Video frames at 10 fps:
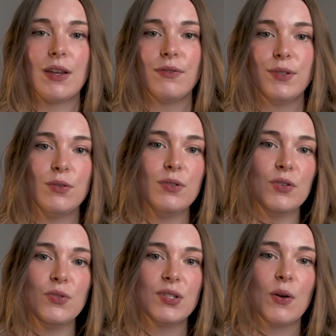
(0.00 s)
if you
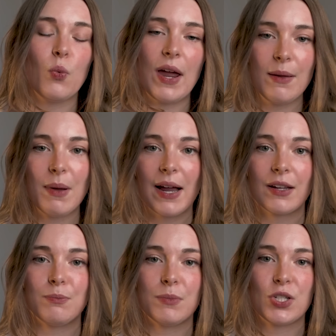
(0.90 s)
use the
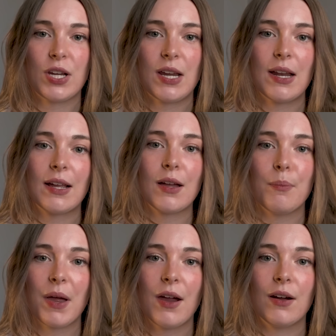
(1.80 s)
Wayback Machine and
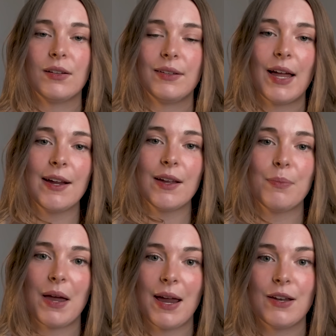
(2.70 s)
compare like
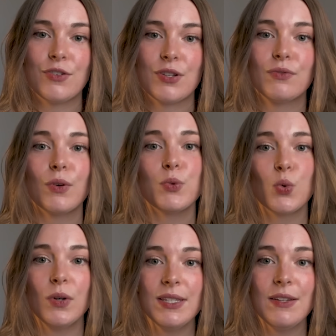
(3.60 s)
pages from
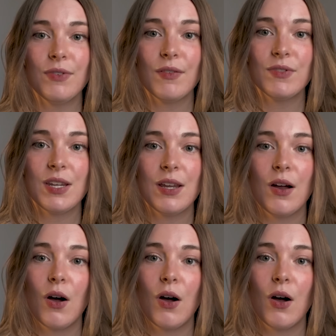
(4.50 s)
2015